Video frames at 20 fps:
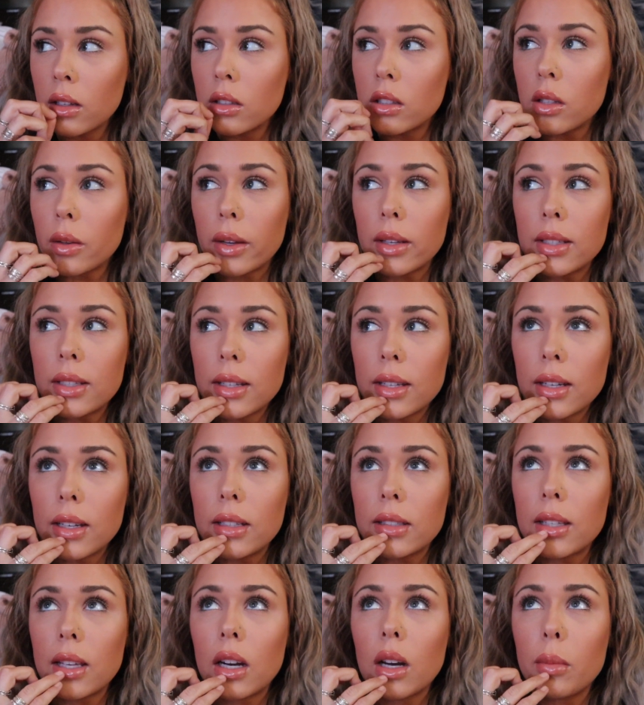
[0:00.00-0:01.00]
So I did.
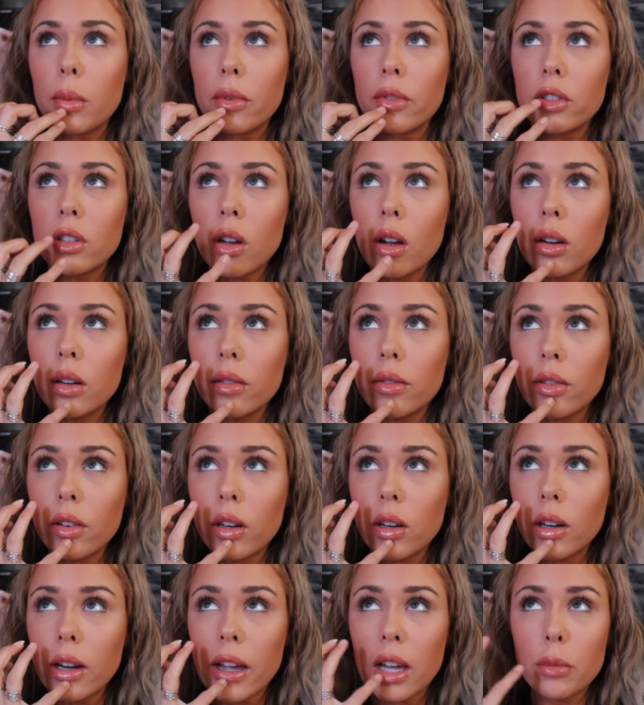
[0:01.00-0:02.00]
He set up a
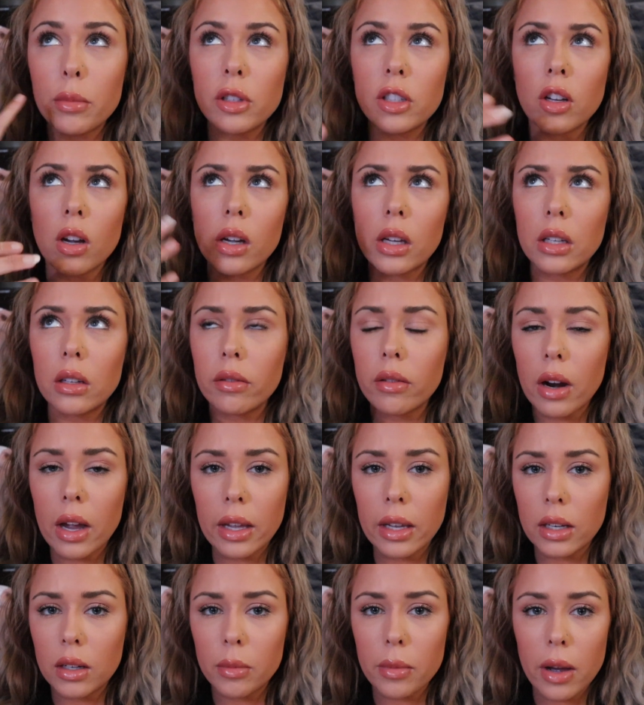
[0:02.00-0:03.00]
photographer. I had been talking to
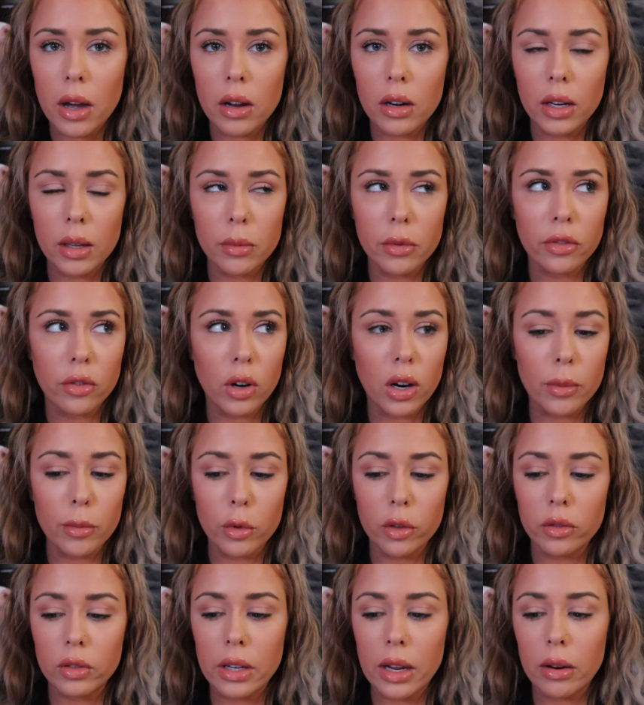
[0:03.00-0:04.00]
Ryan about it before I
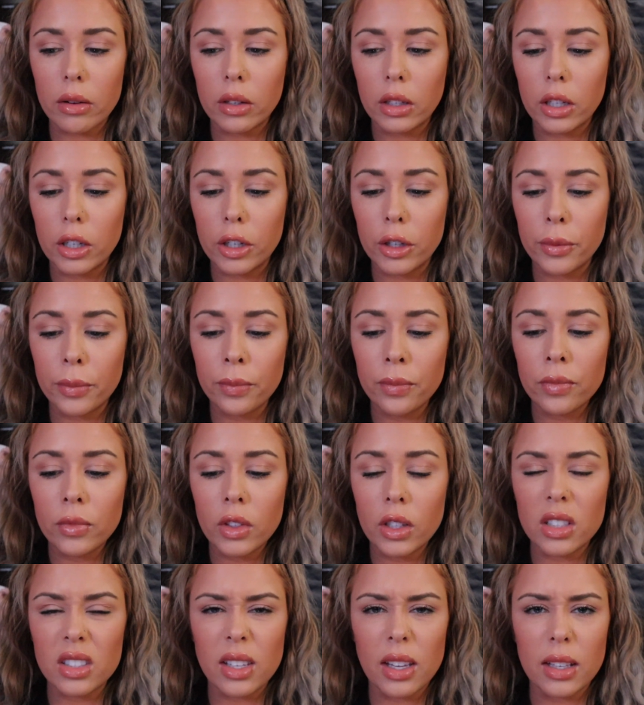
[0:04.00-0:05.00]
moved down here
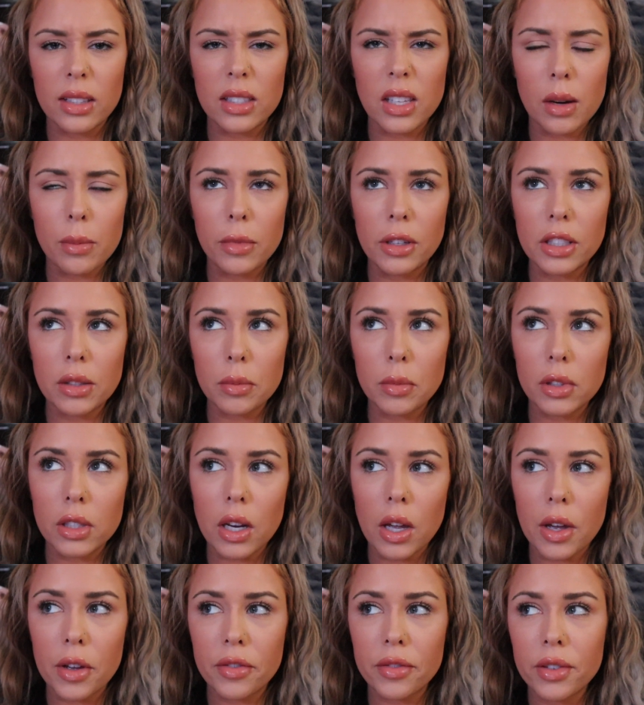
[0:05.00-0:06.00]
because they had sent me some
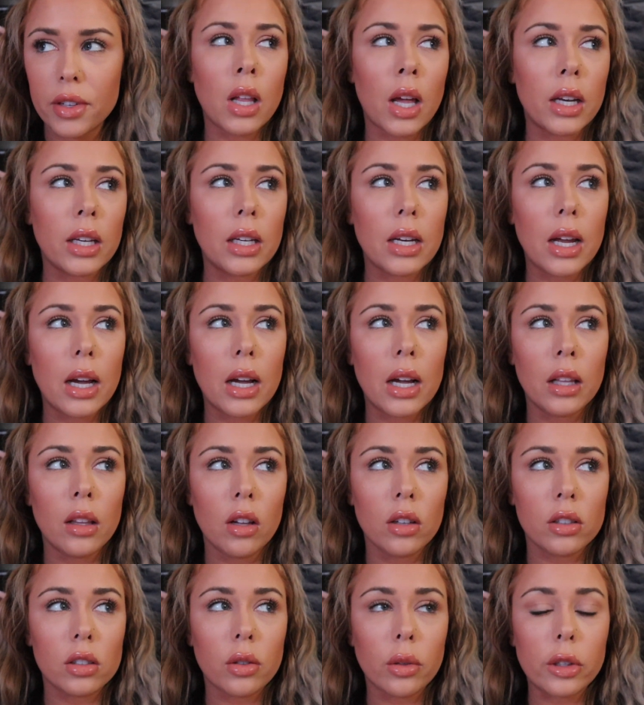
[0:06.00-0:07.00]
stuff. Blah-de-da,
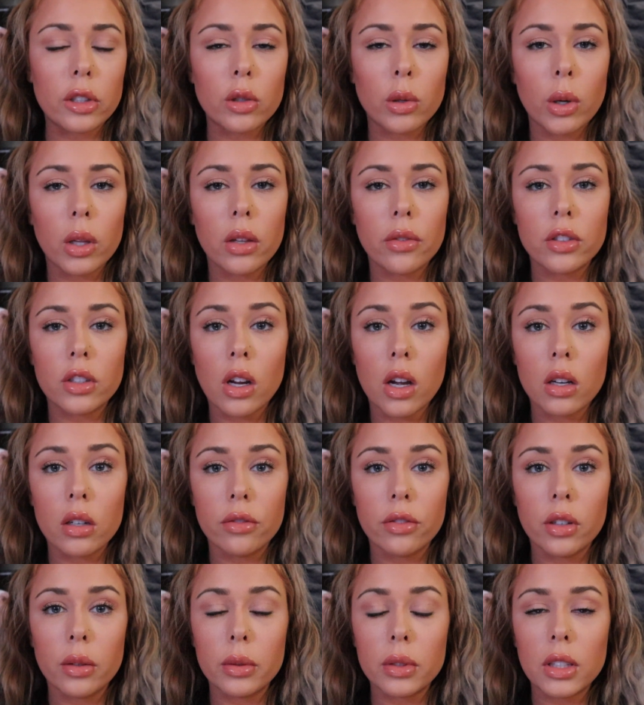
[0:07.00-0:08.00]
long story short, the
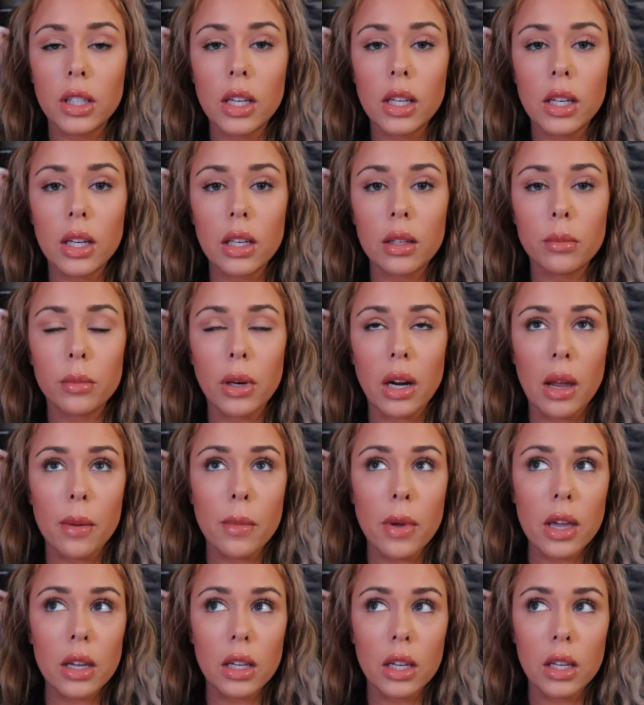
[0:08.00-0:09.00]
photographer was Keenan, but I
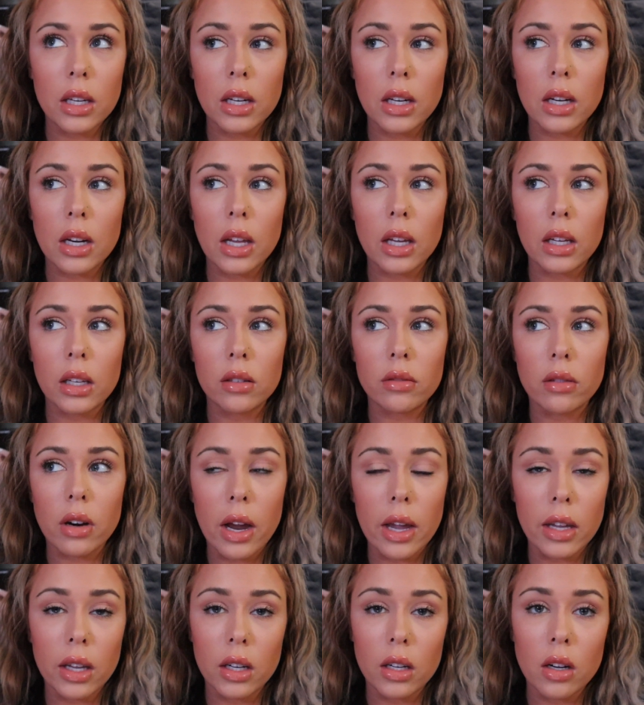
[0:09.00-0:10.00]
met Keenan and
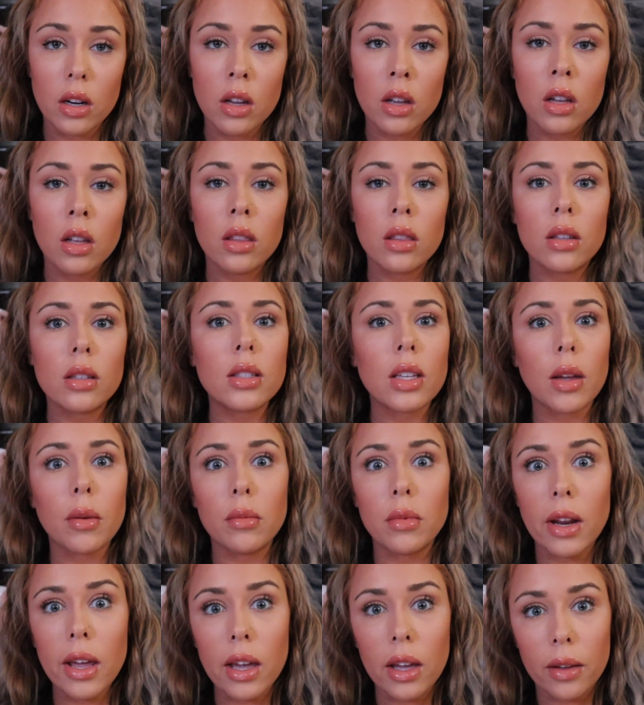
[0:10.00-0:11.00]
Ryan the
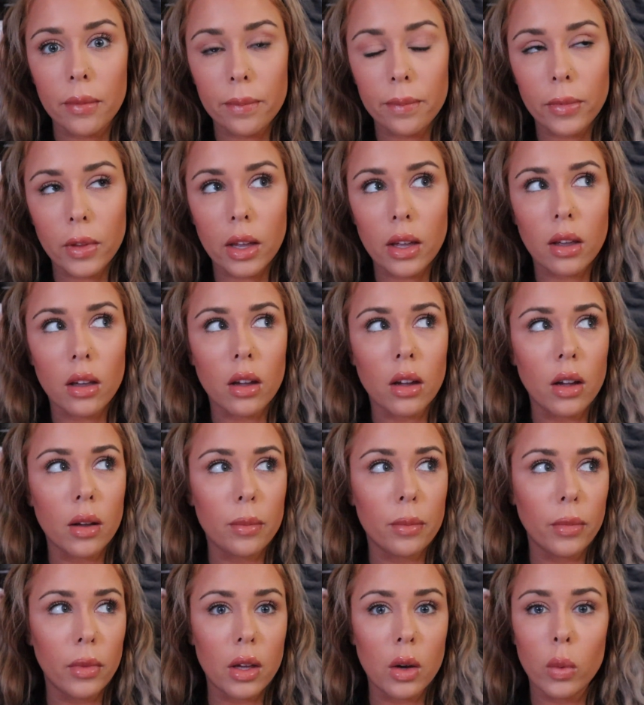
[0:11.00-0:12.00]
same day,
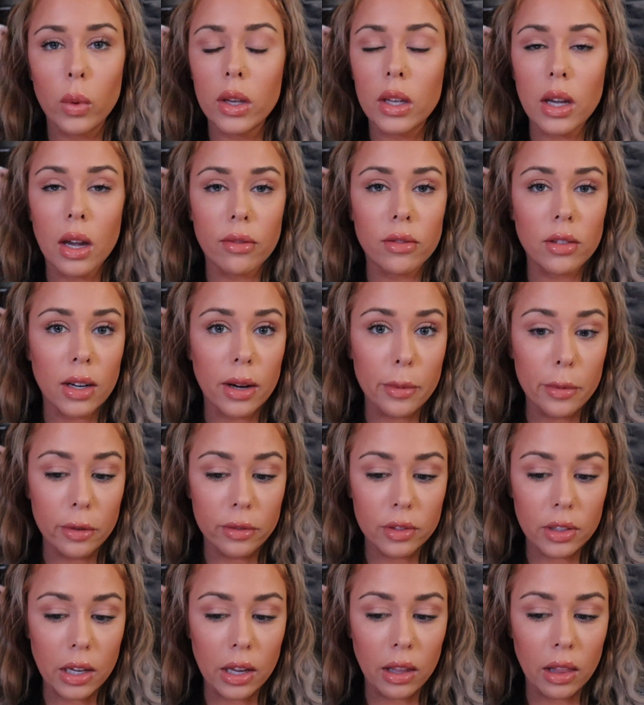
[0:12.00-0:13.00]
a week after I
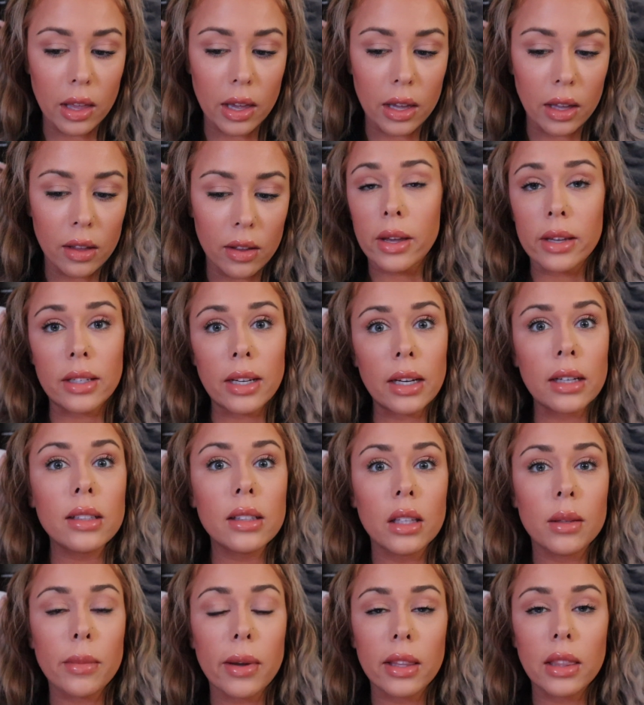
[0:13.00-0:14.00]
moved to LA. So I
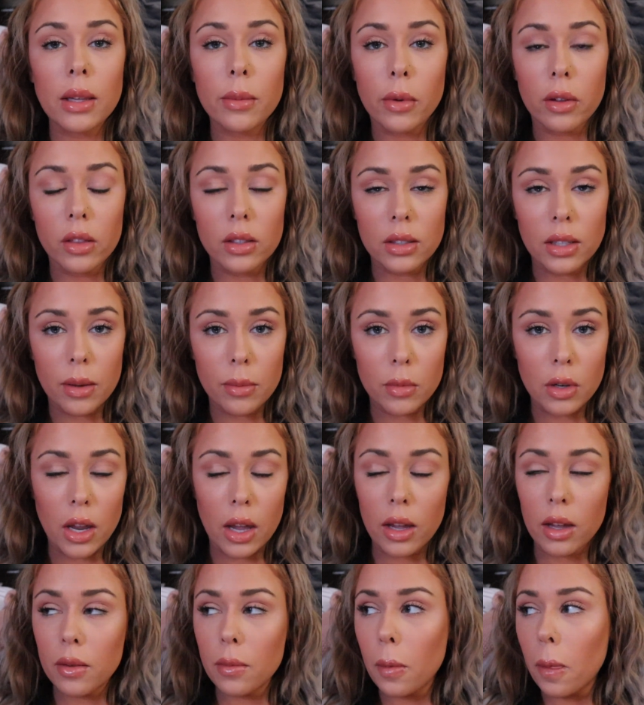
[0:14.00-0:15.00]
technically met them on the same
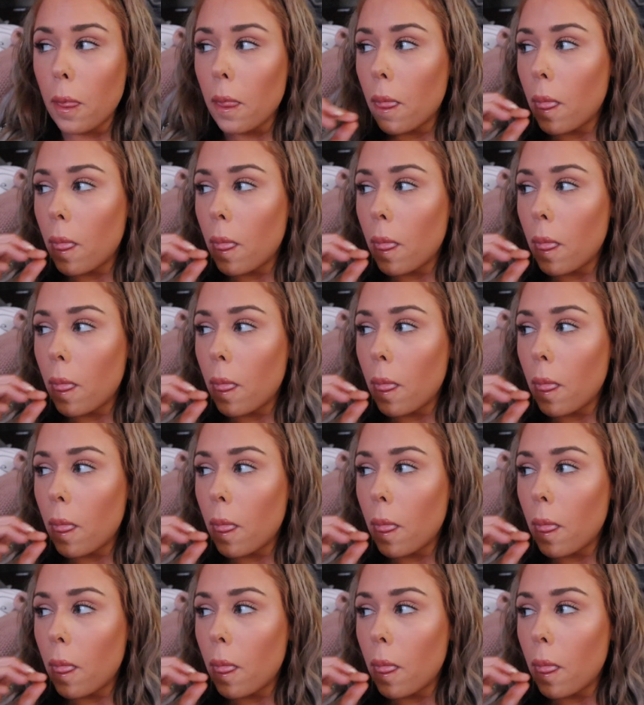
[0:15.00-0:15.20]
day.